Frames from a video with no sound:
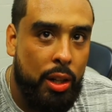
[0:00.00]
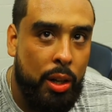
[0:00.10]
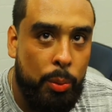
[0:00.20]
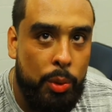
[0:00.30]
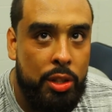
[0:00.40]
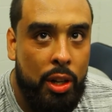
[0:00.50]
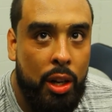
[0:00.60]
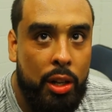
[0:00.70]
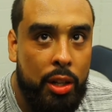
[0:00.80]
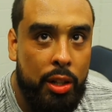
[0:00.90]
Um, we
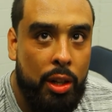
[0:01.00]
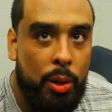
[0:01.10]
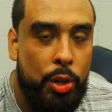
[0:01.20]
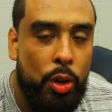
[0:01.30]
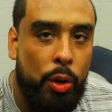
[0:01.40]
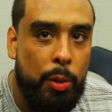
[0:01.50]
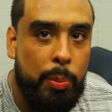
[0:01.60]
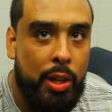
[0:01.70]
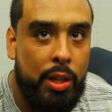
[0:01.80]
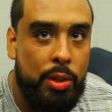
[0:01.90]
talk and uh, we go over the
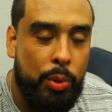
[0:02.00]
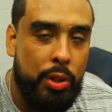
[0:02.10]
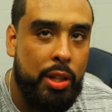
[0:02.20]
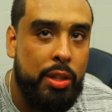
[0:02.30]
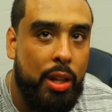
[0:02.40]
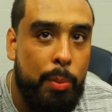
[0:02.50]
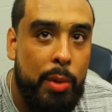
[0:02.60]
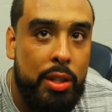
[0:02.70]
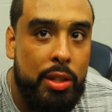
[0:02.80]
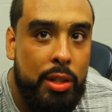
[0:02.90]
plays and what things that I
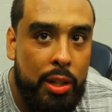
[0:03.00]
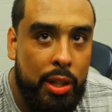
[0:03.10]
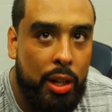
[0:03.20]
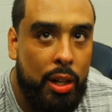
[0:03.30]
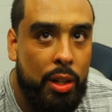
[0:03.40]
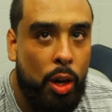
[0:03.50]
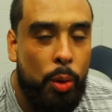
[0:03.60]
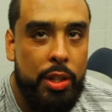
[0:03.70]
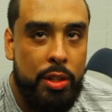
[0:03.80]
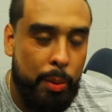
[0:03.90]
miss, and uh,
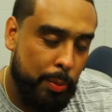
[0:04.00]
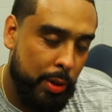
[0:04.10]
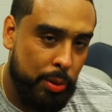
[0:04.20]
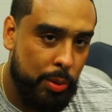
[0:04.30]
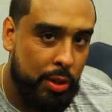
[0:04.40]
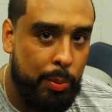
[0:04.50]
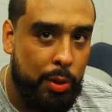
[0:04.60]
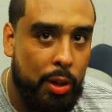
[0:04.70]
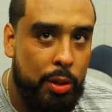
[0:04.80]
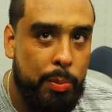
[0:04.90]
always supplement it with
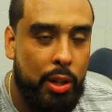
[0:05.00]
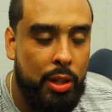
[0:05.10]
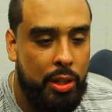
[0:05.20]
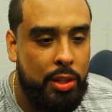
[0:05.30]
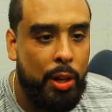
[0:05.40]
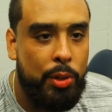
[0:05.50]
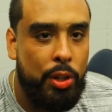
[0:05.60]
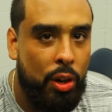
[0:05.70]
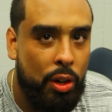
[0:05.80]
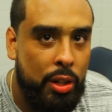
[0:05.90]
something else. But it's definitely
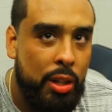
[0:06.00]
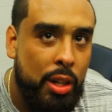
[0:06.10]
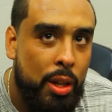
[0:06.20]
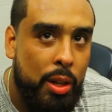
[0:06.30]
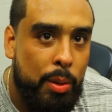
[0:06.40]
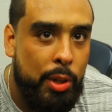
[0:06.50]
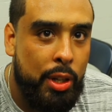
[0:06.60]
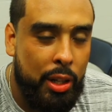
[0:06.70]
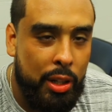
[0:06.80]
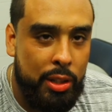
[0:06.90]
hard
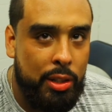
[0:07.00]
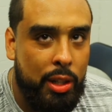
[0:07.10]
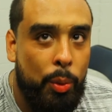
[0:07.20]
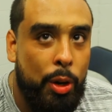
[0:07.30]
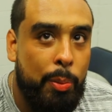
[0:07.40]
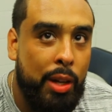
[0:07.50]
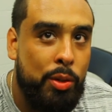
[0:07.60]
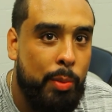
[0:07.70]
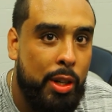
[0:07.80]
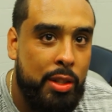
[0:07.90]
because I want to
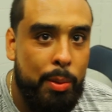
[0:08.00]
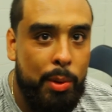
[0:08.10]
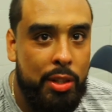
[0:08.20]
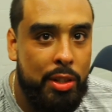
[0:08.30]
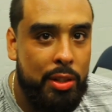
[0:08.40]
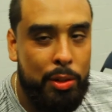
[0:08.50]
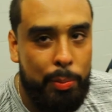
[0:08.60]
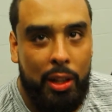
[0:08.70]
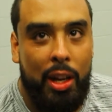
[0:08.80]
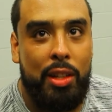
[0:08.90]
practice with my teammates. It's
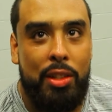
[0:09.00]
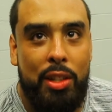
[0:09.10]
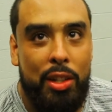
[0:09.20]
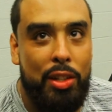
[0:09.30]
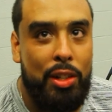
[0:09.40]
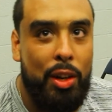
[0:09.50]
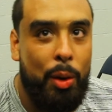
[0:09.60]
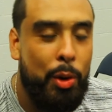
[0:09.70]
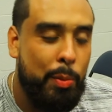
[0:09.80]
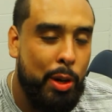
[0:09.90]
my last year, you know. I
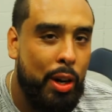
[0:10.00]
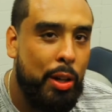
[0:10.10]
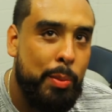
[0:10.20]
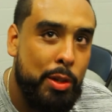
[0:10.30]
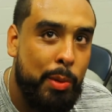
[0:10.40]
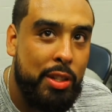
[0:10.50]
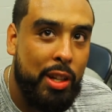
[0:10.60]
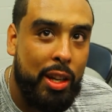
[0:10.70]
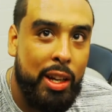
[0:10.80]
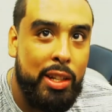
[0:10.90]
want to be around them as much as
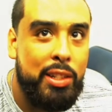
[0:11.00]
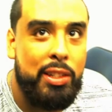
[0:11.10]
I can.